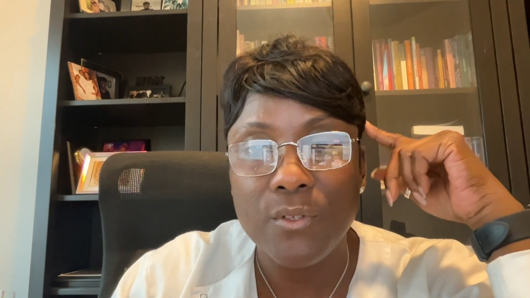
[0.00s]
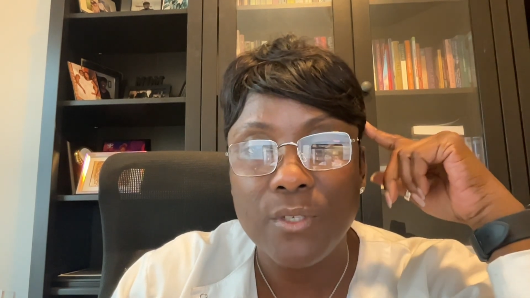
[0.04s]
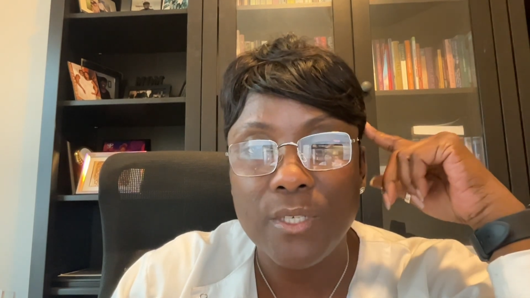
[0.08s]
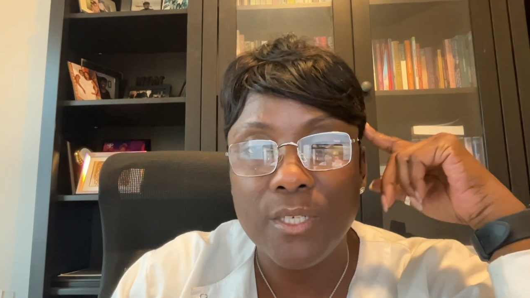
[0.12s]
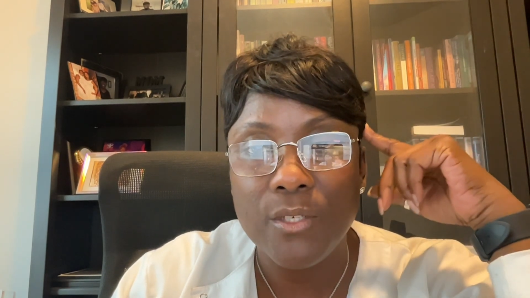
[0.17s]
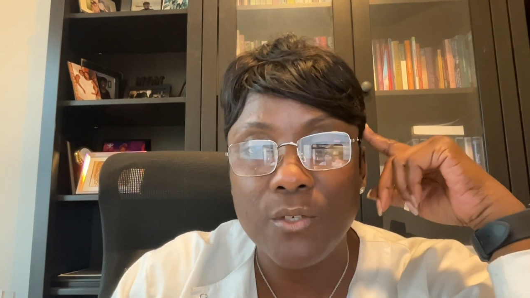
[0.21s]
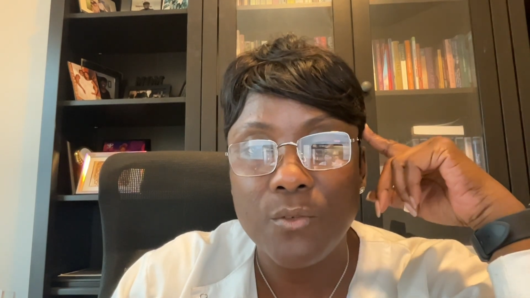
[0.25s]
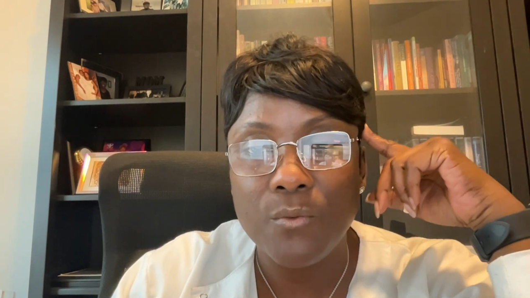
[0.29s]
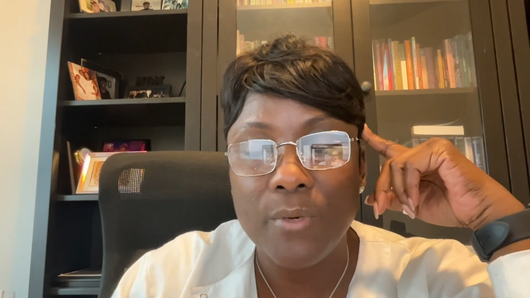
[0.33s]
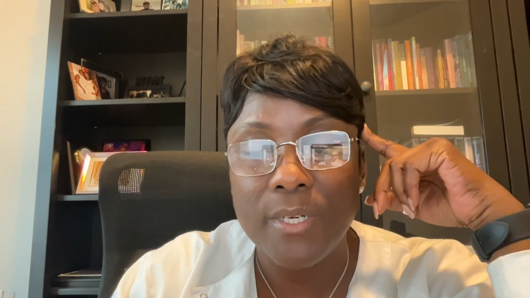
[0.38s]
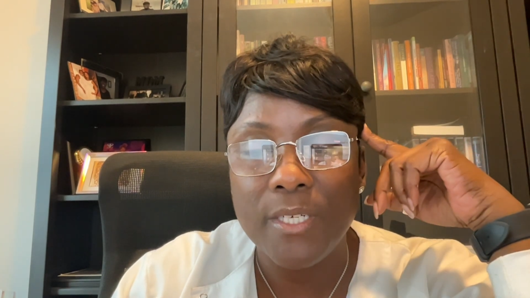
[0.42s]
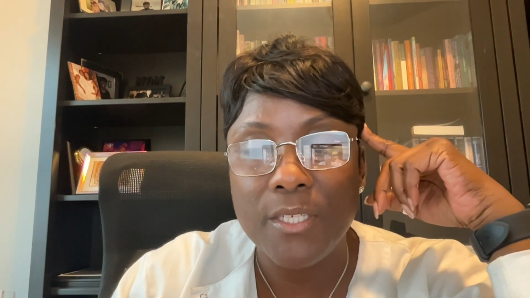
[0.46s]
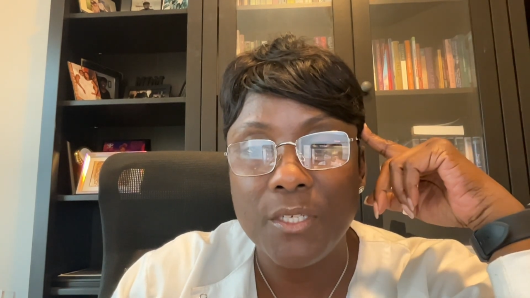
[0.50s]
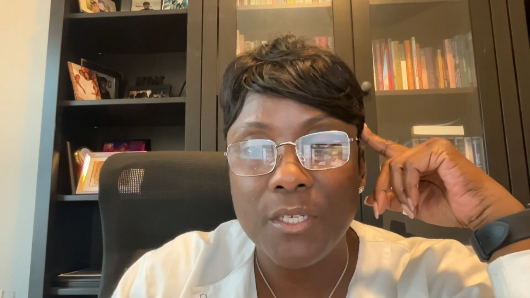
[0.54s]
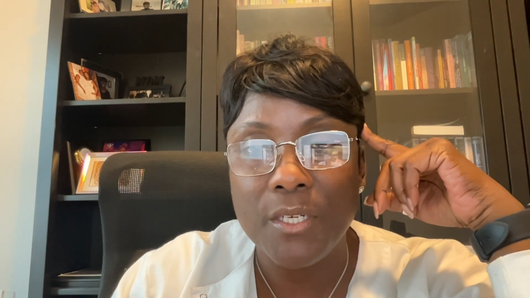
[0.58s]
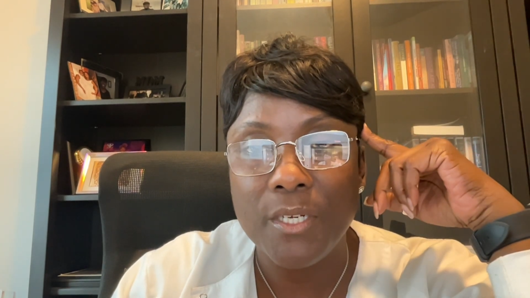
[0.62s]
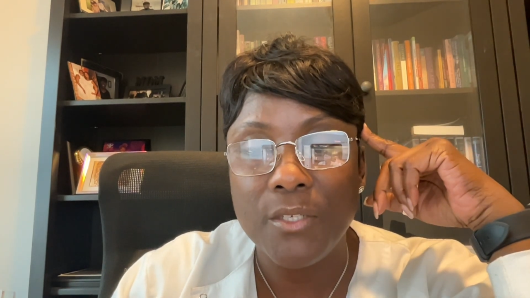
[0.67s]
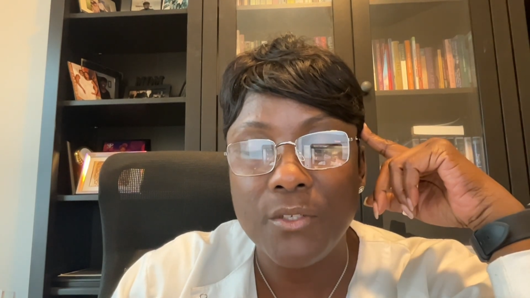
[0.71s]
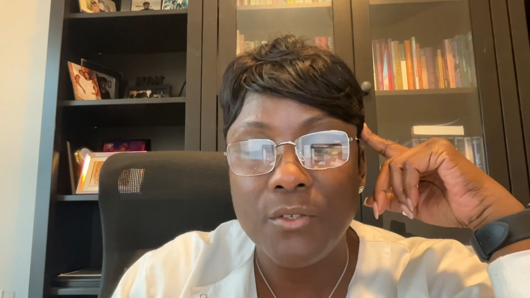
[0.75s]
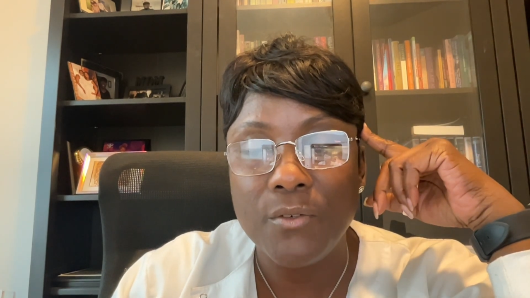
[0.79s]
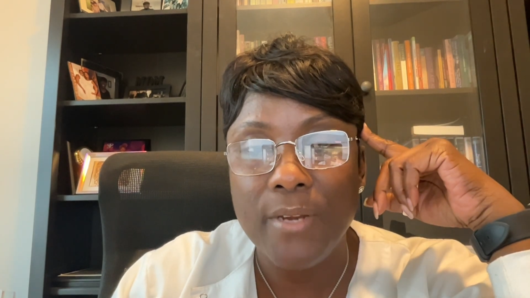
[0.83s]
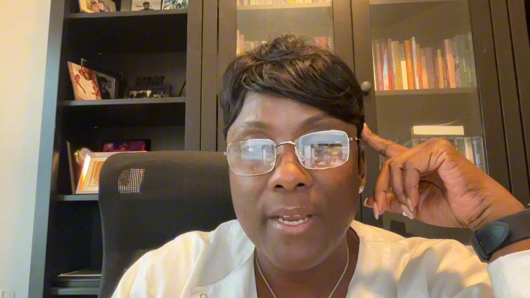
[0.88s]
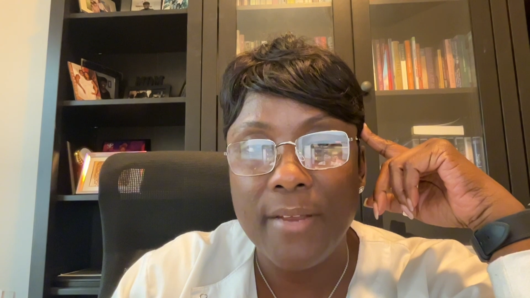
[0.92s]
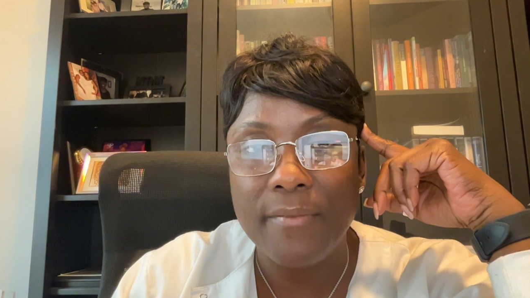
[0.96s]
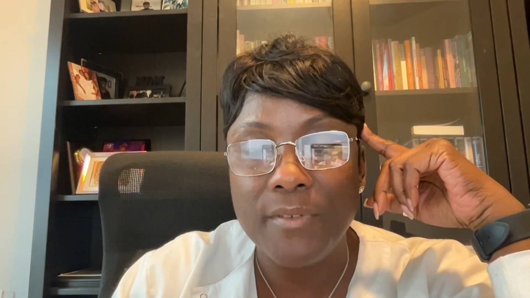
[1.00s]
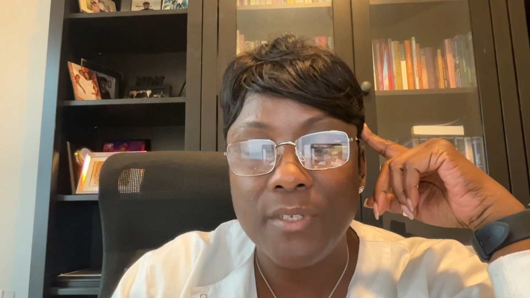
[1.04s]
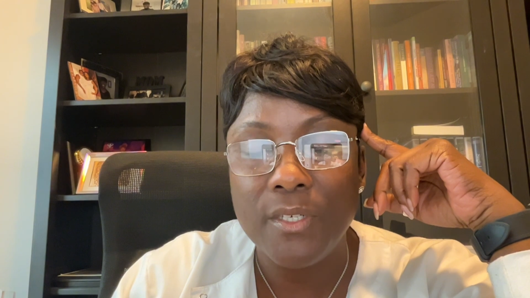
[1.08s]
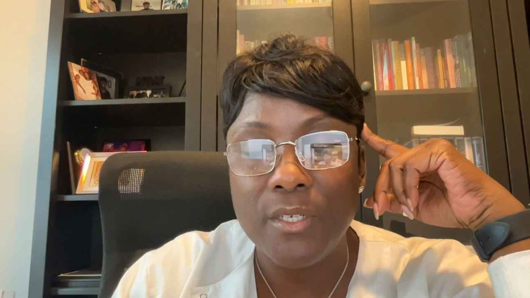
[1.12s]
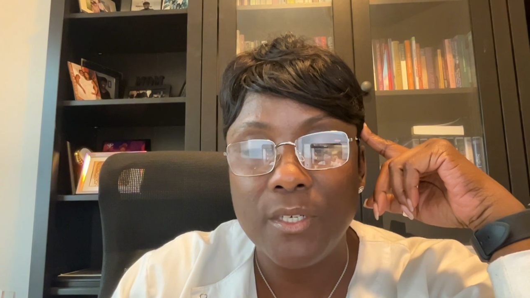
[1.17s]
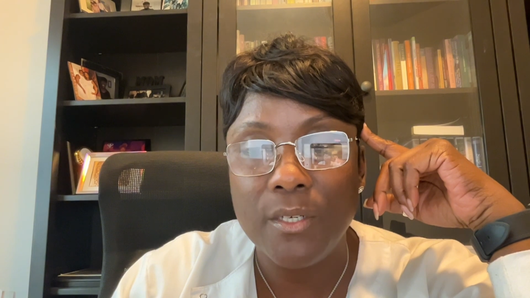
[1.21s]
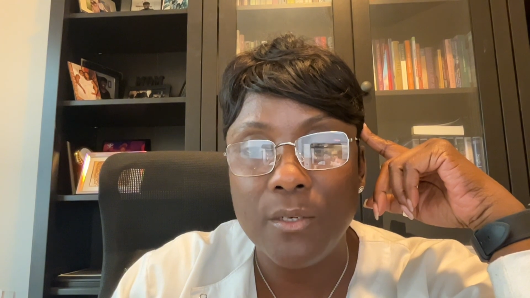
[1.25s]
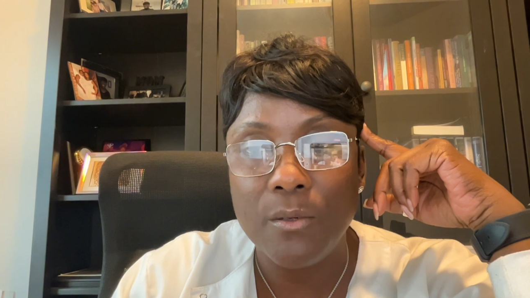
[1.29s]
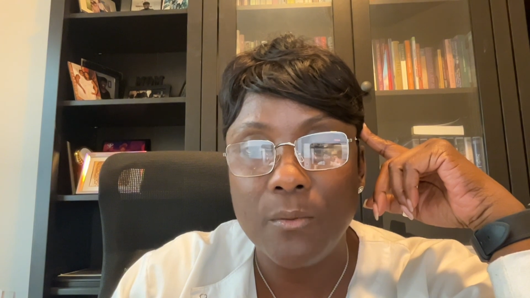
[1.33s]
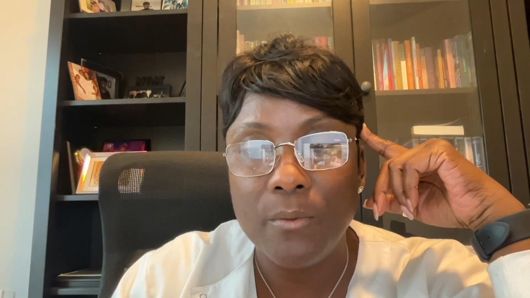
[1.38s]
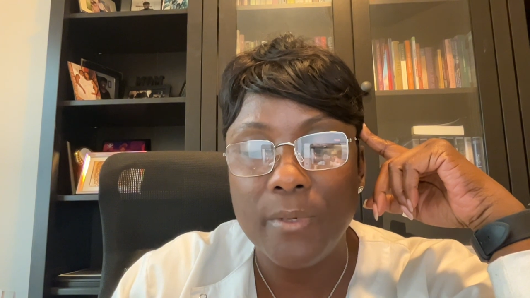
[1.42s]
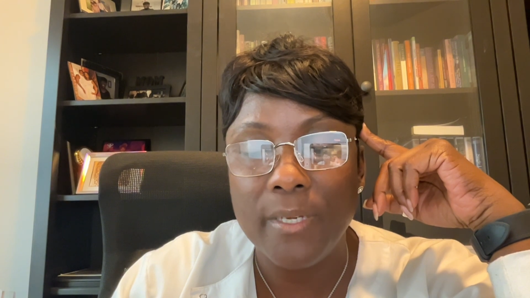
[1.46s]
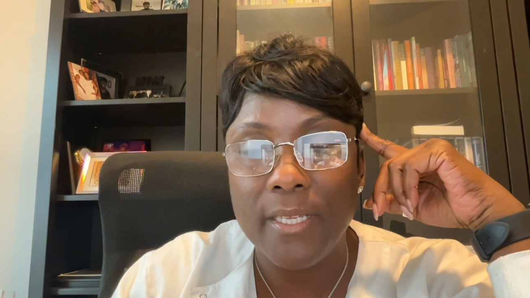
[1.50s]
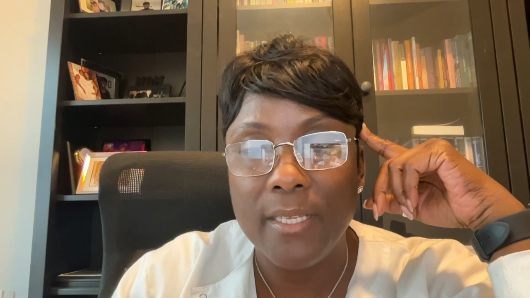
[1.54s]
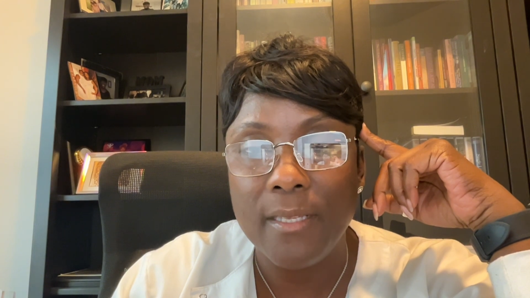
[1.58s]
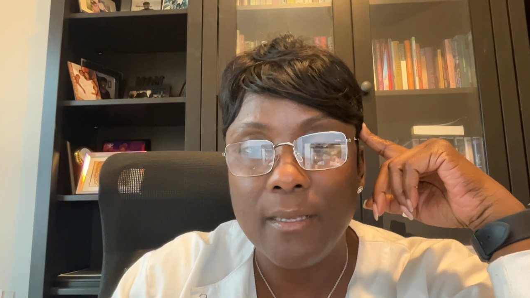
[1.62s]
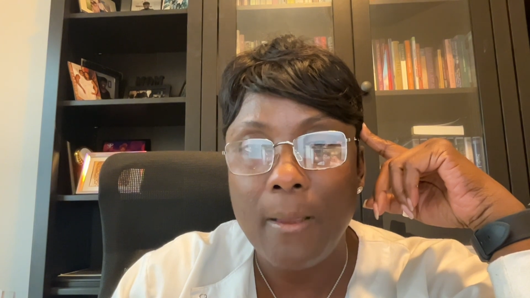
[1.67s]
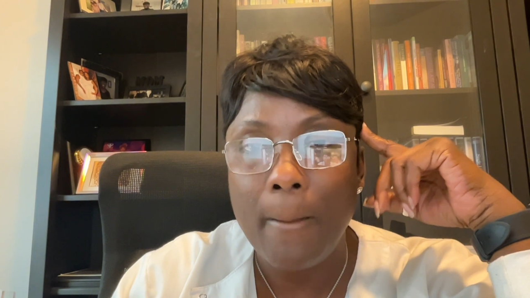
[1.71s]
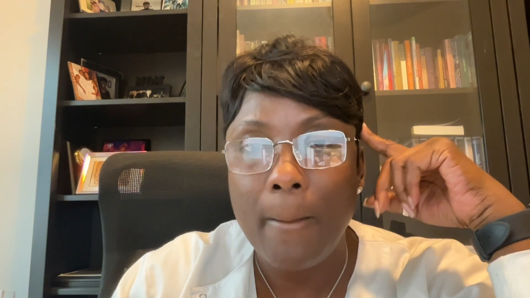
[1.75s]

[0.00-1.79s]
situation that you have to deal with.